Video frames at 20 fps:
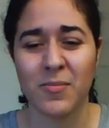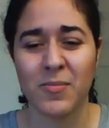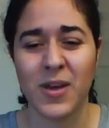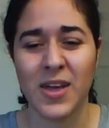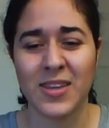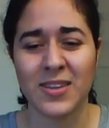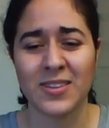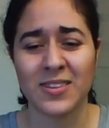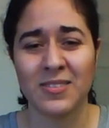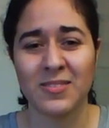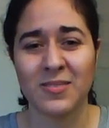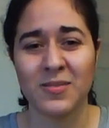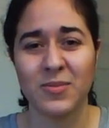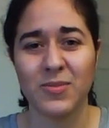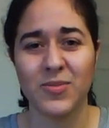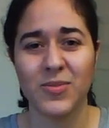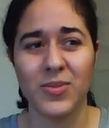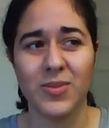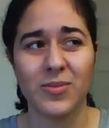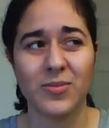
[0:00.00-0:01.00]
And
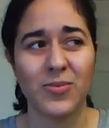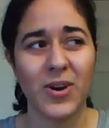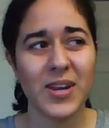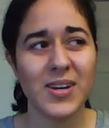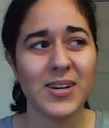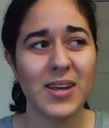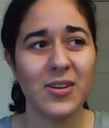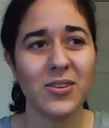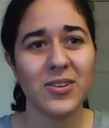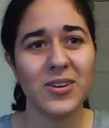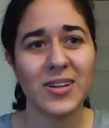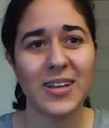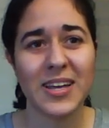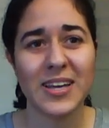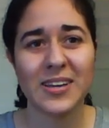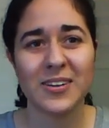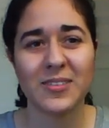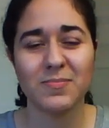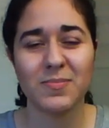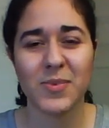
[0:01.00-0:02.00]
right now they're
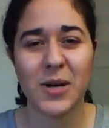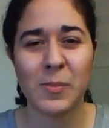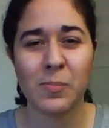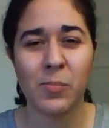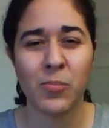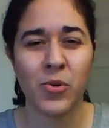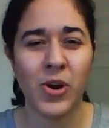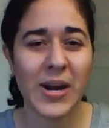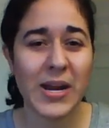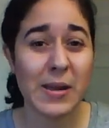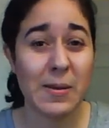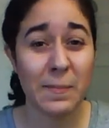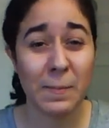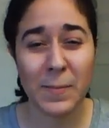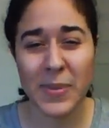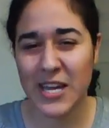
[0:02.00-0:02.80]
like a bright